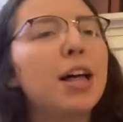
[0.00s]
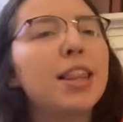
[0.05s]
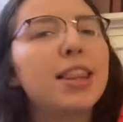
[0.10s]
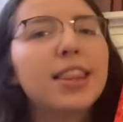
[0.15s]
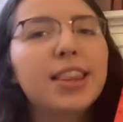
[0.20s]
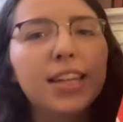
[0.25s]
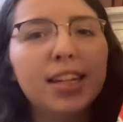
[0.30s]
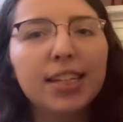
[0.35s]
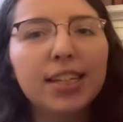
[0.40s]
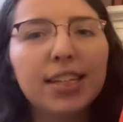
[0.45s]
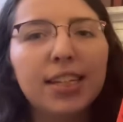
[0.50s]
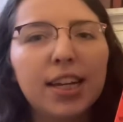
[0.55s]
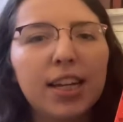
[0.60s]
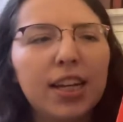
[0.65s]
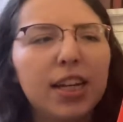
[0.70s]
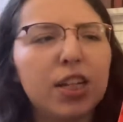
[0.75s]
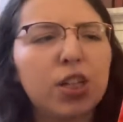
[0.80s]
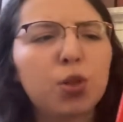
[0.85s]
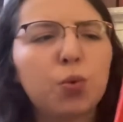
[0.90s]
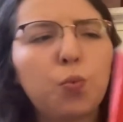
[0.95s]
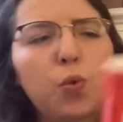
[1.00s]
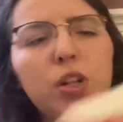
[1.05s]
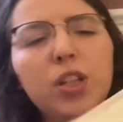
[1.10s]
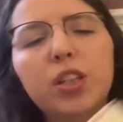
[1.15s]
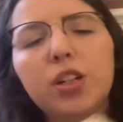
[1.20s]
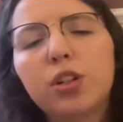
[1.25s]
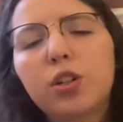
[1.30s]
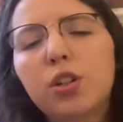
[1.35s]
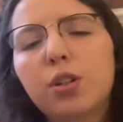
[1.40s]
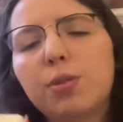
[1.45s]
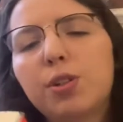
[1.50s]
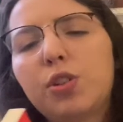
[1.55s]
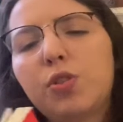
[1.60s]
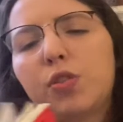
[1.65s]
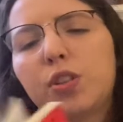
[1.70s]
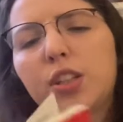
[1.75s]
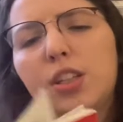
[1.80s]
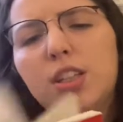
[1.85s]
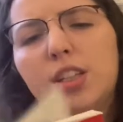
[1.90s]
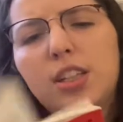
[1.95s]
this is one of their newest
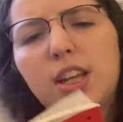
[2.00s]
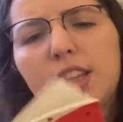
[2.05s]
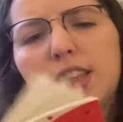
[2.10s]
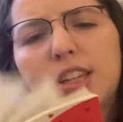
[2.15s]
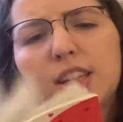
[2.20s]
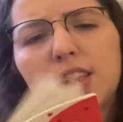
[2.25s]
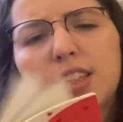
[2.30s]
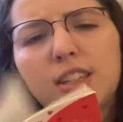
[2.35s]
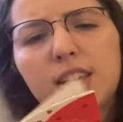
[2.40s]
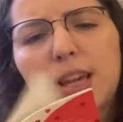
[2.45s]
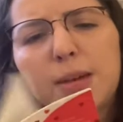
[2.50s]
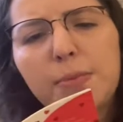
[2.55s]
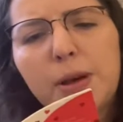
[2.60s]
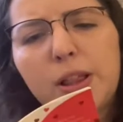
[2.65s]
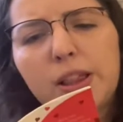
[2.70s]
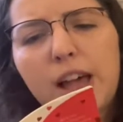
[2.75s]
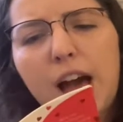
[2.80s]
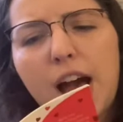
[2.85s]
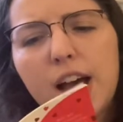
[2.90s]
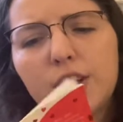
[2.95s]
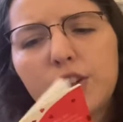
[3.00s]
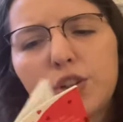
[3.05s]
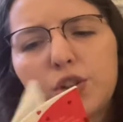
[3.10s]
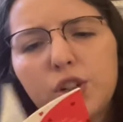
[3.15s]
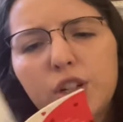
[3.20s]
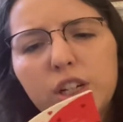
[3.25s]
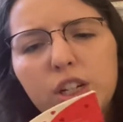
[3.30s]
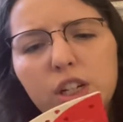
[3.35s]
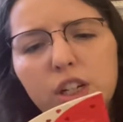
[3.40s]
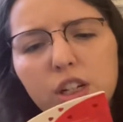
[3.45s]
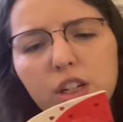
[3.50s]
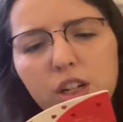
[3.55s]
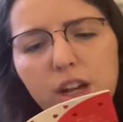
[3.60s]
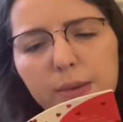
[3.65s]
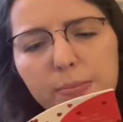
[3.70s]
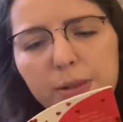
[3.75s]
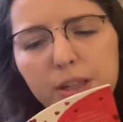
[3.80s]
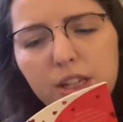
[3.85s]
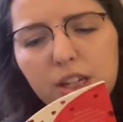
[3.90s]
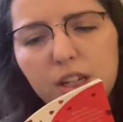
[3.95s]
releases. I think this came out last year, I
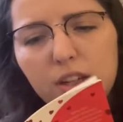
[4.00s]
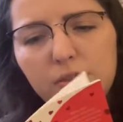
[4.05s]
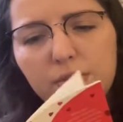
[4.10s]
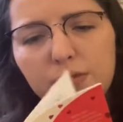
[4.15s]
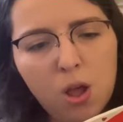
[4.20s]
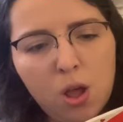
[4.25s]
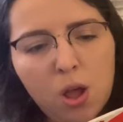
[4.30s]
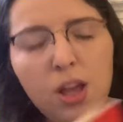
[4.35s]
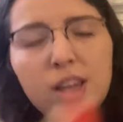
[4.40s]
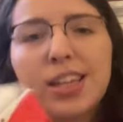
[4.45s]
believe.